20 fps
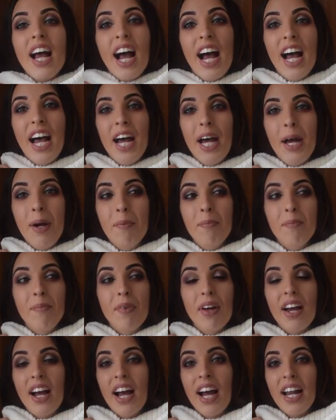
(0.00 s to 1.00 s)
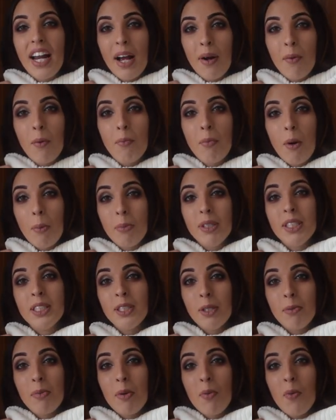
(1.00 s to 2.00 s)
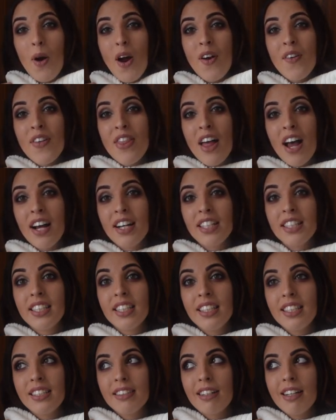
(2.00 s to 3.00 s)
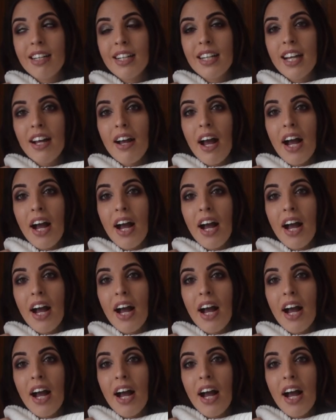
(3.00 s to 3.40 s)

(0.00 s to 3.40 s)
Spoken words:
And I will probably still be wearing that until it's like